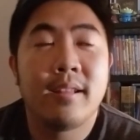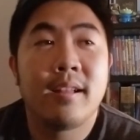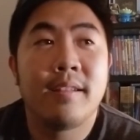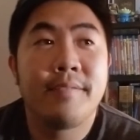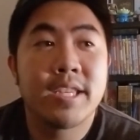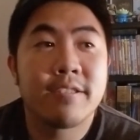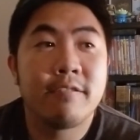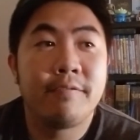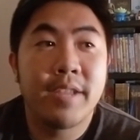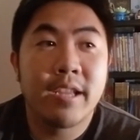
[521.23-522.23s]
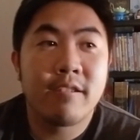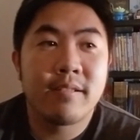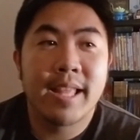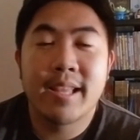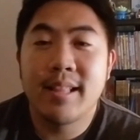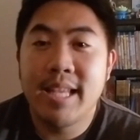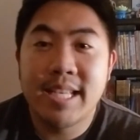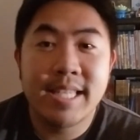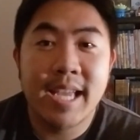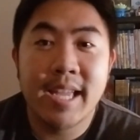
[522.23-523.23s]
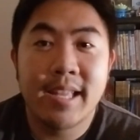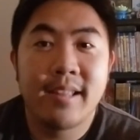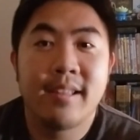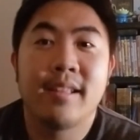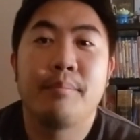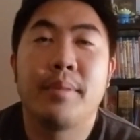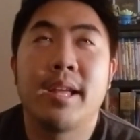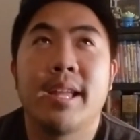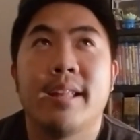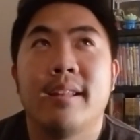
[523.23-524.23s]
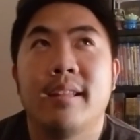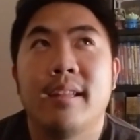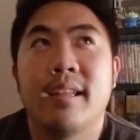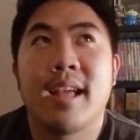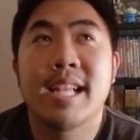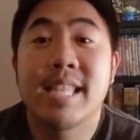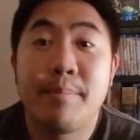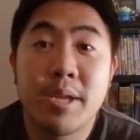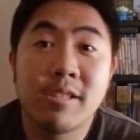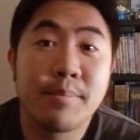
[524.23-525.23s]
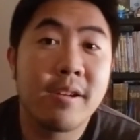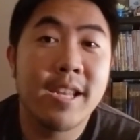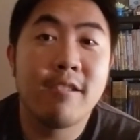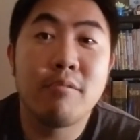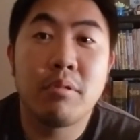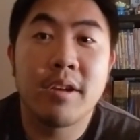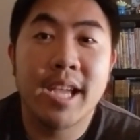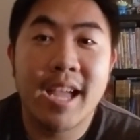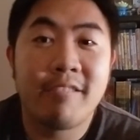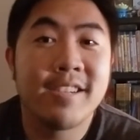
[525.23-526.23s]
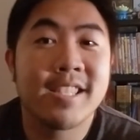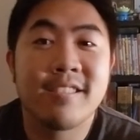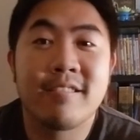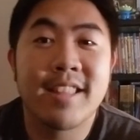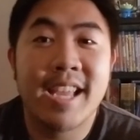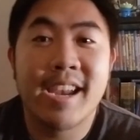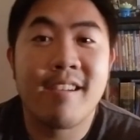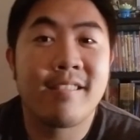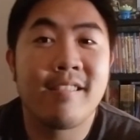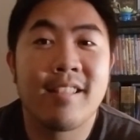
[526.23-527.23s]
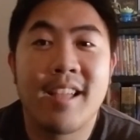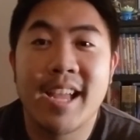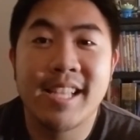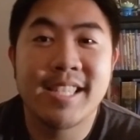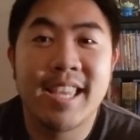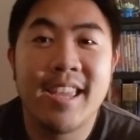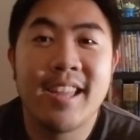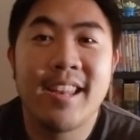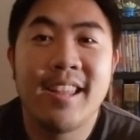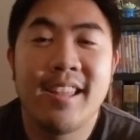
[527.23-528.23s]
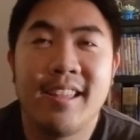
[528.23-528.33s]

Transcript: official figure, like, leaks yet. But I'd say Pillsbury Doughboy. I always enjoyed that character a lot as a kid.